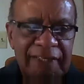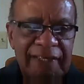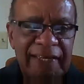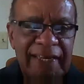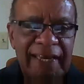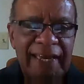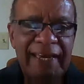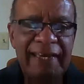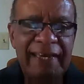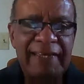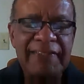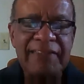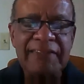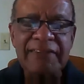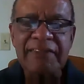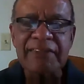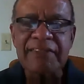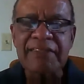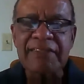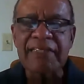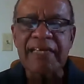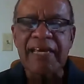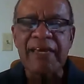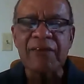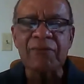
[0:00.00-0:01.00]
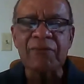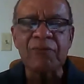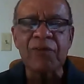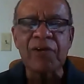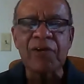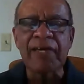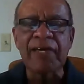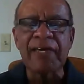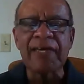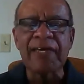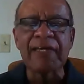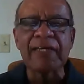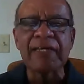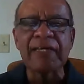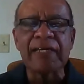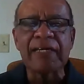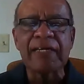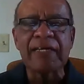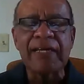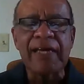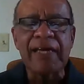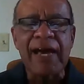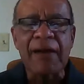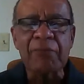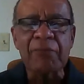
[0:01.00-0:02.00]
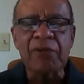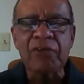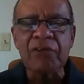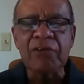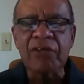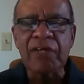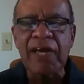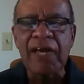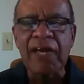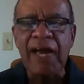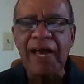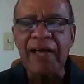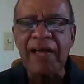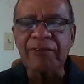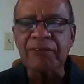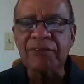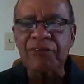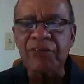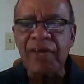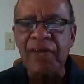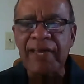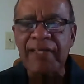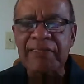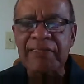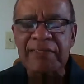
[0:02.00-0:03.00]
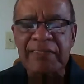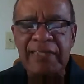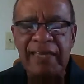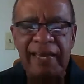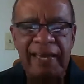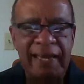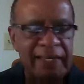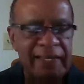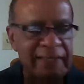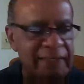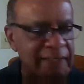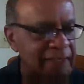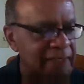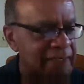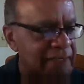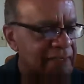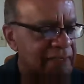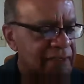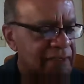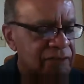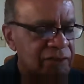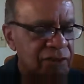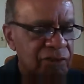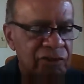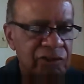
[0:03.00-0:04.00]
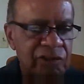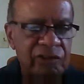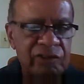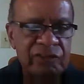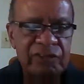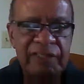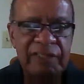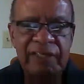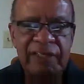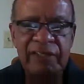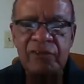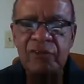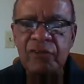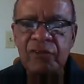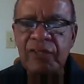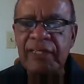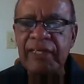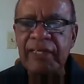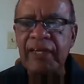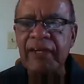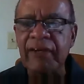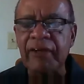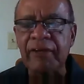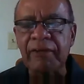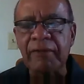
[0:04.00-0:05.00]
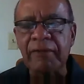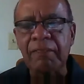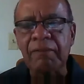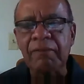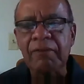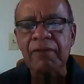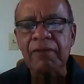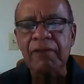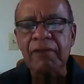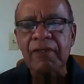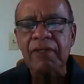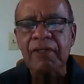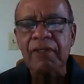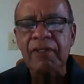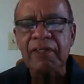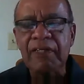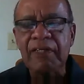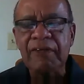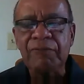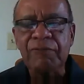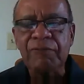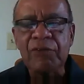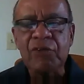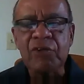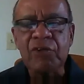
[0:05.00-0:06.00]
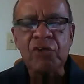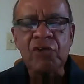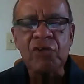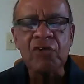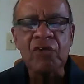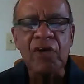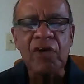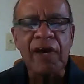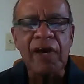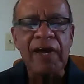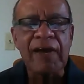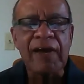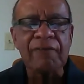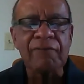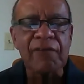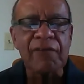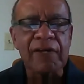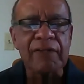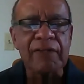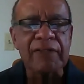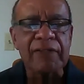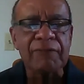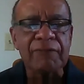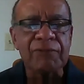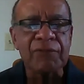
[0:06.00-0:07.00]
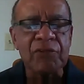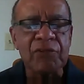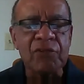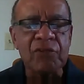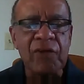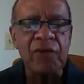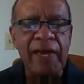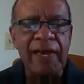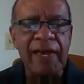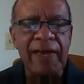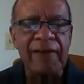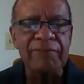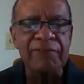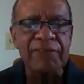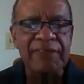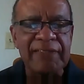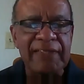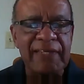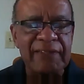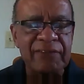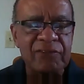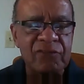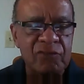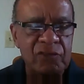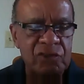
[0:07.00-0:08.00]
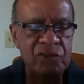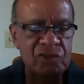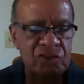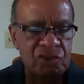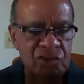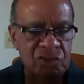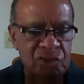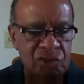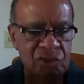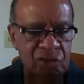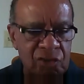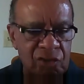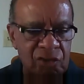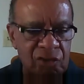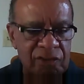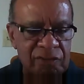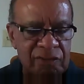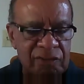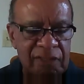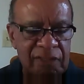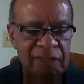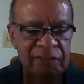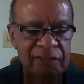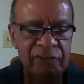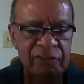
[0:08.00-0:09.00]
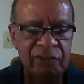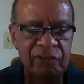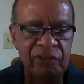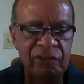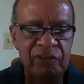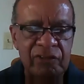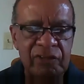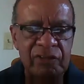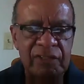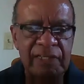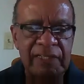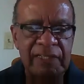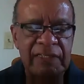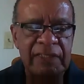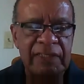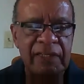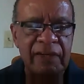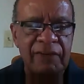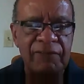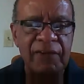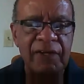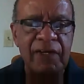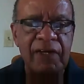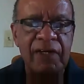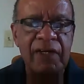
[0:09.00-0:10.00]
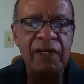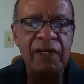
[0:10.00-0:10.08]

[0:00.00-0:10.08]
And it's the same way, I'm going to contrast that to your dental care. If you have dental insurance and you're in need of a